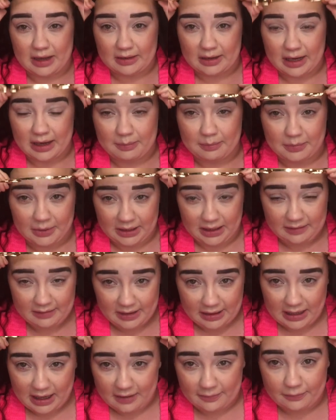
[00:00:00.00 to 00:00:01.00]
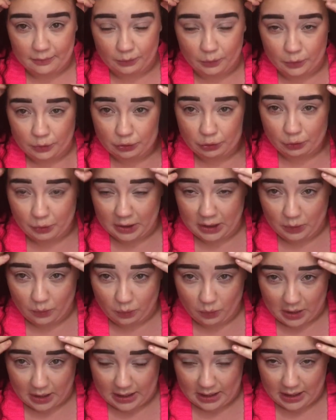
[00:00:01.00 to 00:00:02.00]
that I believe I got from Rue
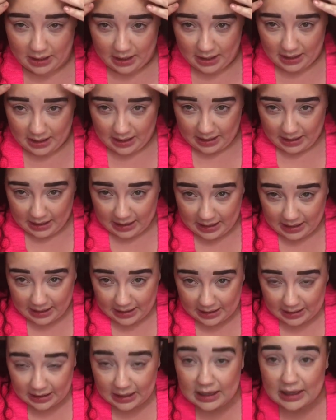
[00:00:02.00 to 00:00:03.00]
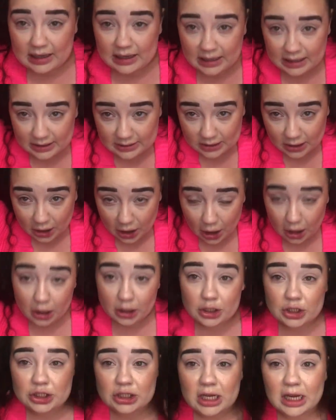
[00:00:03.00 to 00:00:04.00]
21, and it is
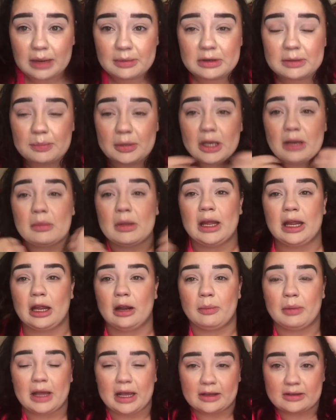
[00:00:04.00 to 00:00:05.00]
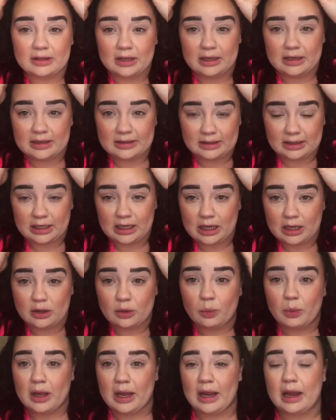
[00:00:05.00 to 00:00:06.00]
heart-shaped to pin my hair back so that it doesn't get in the
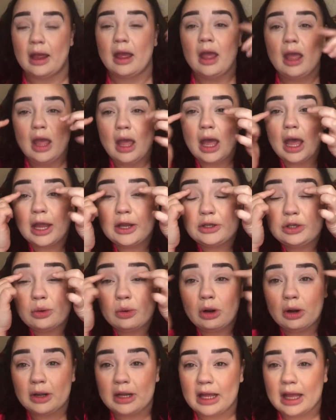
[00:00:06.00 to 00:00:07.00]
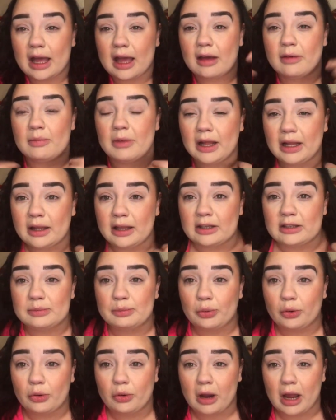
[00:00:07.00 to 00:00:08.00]
way. I do already have my lids
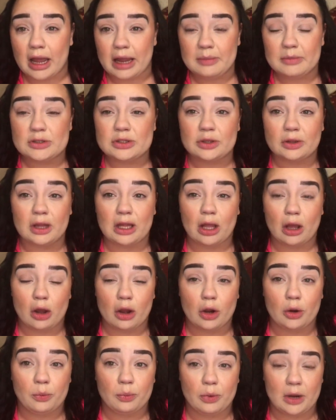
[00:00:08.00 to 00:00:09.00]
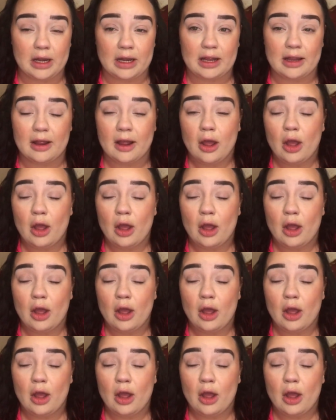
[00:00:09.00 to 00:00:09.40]
primed, so they are ready